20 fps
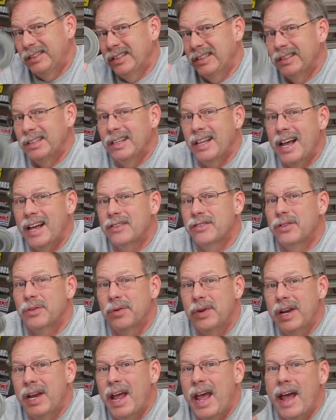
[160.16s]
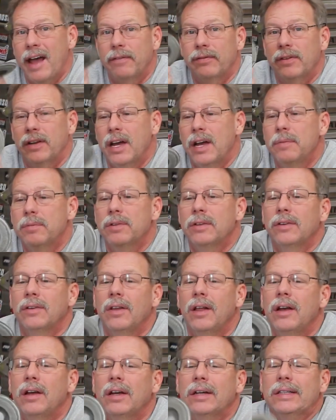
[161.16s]
does it last 3.5 times as
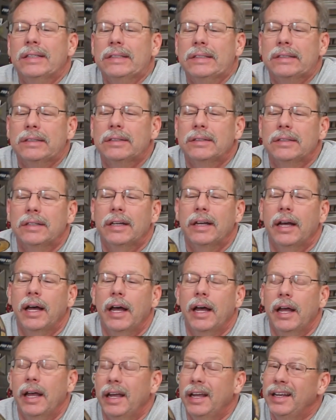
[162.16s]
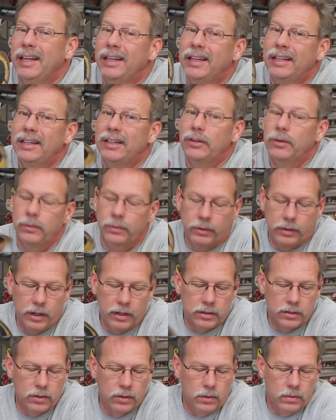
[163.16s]
long? I don't
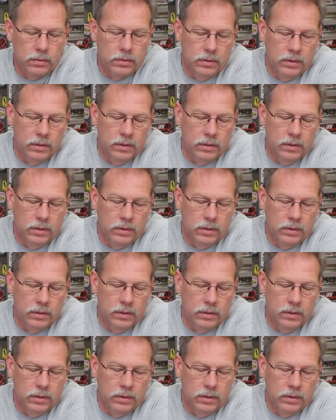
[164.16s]
think so.